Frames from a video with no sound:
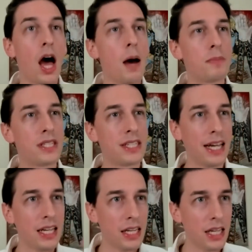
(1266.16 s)

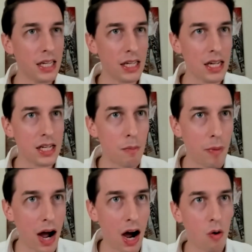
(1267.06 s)
obtaining in the
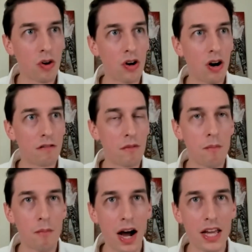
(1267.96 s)
power of
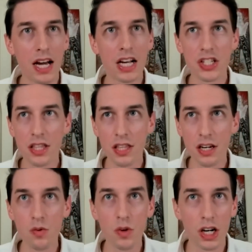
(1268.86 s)
Maya's
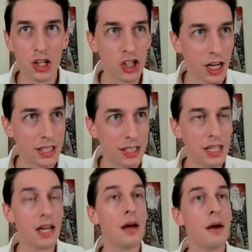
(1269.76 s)
Triguna
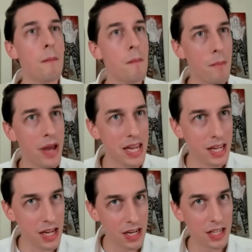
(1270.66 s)
Shakti,
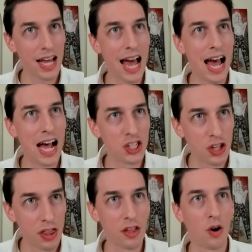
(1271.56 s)
making it
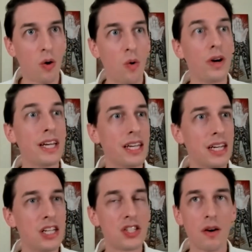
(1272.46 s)
as though it
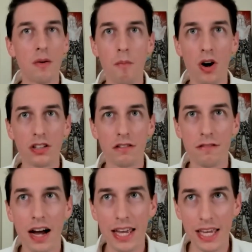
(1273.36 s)
is
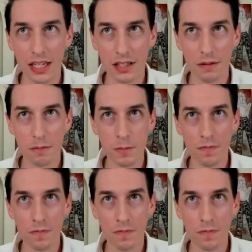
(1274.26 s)
modifying.